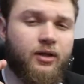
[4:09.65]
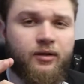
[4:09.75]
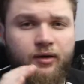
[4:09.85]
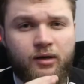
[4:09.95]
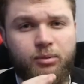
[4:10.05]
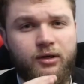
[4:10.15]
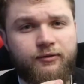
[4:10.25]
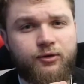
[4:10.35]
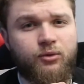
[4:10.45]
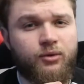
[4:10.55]
in the upper
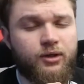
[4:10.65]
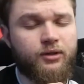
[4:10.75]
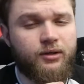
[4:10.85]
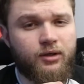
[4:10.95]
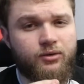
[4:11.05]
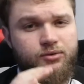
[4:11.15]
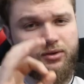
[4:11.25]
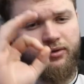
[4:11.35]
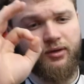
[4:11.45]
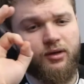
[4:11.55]
left corner and
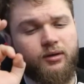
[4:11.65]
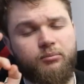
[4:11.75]
also the